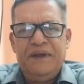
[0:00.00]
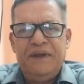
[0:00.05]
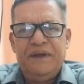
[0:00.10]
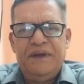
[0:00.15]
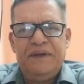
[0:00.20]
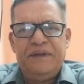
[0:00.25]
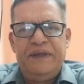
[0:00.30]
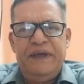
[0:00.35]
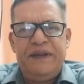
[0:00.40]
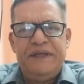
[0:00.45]

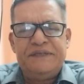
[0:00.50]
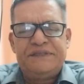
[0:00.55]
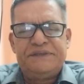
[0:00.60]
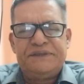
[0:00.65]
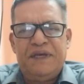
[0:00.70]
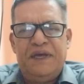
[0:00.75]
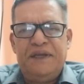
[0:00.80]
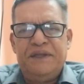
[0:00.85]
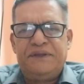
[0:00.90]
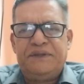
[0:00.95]
there
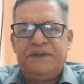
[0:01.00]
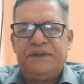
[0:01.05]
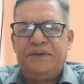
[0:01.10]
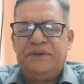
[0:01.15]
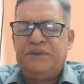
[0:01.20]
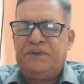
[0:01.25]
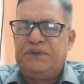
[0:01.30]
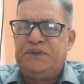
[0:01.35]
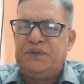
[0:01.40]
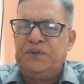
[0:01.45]
is
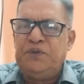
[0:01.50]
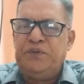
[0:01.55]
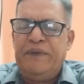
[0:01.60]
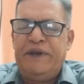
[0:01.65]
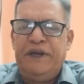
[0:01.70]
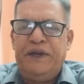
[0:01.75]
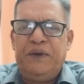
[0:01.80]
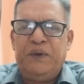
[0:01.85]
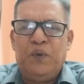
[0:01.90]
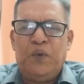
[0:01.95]
too
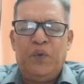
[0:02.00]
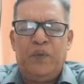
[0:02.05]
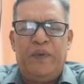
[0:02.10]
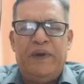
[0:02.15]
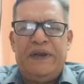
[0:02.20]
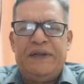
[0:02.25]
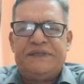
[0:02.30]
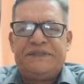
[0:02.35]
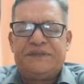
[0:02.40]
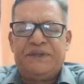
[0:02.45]
many
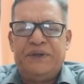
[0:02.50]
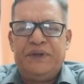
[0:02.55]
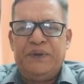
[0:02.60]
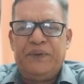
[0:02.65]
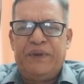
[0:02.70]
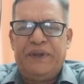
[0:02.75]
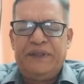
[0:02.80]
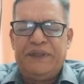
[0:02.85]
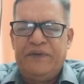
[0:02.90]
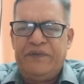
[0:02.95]
novels
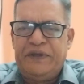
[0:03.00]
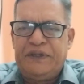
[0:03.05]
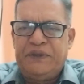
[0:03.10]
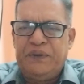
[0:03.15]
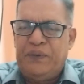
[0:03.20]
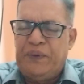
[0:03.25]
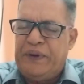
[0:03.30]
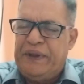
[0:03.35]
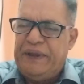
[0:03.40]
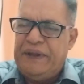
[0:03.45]
during the
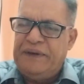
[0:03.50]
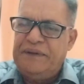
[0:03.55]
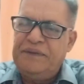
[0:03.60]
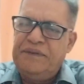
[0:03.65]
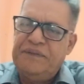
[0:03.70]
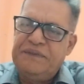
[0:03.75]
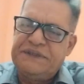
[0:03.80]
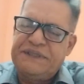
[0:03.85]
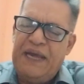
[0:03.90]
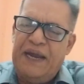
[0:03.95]

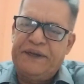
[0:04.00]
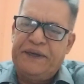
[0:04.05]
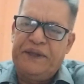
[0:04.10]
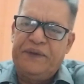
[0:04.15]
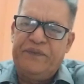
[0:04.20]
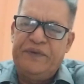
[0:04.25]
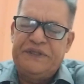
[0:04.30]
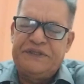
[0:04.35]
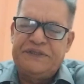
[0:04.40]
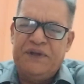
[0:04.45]
Victorian,
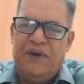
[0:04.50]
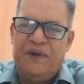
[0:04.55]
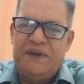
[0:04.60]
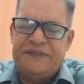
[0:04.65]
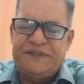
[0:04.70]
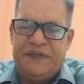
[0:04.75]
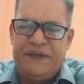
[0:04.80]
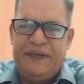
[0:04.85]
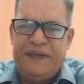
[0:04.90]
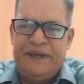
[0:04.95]
starting with
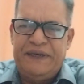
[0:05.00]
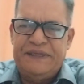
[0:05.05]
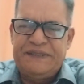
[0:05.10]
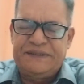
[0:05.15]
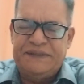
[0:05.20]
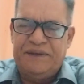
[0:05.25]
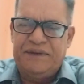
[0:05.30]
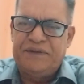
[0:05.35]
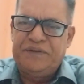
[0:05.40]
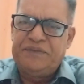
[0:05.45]
Charles
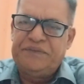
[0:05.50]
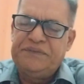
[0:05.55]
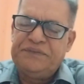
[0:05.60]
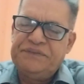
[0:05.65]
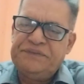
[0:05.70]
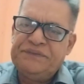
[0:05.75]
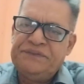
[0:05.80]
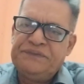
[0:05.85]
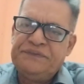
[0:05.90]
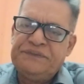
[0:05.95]
Dickens,
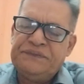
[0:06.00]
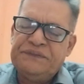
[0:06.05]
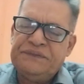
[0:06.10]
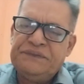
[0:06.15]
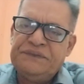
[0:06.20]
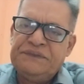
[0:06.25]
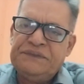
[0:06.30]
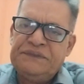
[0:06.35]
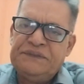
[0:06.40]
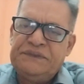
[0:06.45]

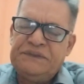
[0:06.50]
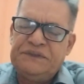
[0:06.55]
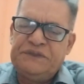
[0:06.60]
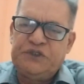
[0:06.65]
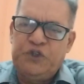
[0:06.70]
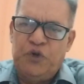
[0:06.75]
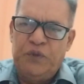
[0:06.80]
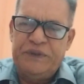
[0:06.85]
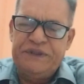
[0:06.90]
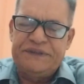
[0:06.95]

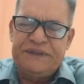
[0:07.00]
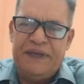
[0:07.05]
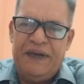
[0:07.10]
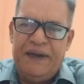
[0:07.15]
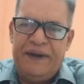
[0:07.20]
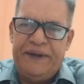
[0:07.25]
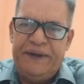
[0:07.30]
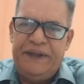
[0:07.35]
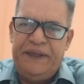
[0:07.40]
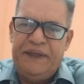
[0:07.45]
Thomas
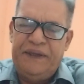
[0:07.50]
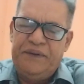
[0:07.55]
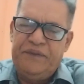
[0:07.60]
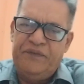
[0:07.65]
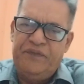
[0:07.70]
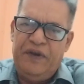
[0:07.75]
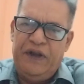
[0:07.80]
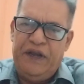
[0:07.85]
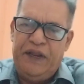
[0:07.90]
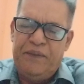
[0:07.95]
Hardy,
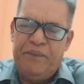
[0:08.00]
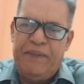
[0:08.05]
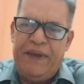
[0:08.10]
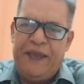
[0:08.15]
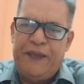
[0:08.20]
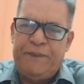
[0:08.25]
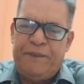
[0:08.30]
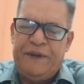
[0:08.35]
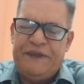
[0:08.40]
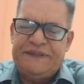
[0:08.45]
William
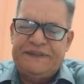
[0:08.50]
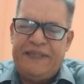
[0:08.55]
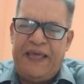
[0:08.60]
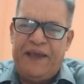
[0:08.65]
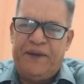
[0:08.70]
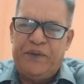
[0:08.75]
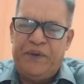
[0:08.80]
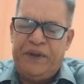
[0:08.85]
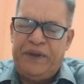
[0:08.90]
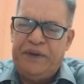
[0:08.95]
Makepeace
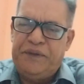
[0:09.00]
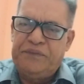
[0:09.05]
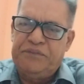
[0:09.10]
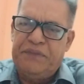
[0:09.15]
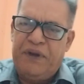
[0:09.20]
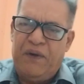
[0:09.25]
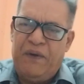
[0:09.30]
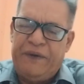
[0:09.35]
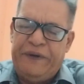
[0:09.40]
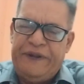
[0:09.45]
Thackeray,
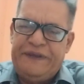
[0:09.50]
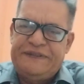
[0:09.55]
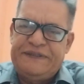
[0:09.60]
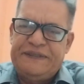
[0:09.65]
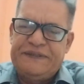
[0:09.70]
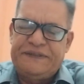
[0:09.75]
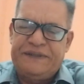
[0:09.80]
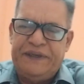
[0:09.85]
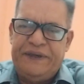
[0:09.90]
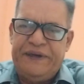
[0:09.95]
Bronte
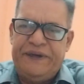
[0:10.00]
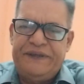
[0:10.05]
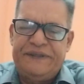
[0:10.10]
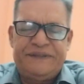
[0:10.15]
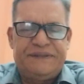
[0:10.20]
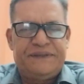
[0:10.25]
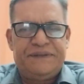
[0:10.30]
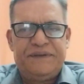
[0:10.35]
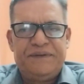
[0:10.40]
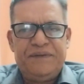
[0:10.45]

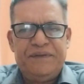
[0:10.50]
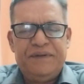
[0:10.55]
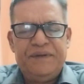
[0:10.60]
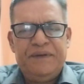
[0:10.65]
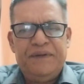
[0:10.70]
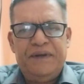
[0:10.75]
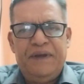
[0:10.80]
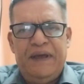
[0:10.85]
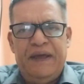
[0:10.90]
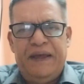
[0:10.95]
sisters,
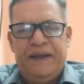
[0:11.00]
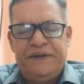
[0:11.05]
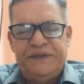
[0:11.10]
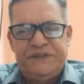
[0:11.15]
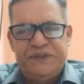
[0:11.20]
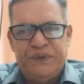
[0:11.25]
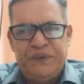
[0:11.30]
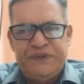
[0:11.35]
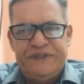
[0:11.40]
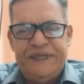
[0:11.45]

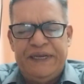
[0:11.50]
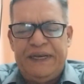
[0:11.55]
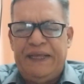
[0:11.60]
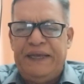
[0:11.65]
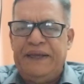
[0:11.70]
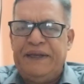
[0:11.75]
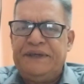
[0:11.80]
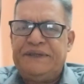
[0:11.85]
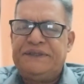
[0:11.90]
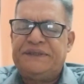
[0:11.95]
and George
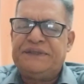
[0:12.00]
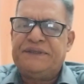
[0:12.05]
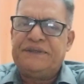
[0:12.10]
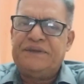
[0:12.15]
Eliot,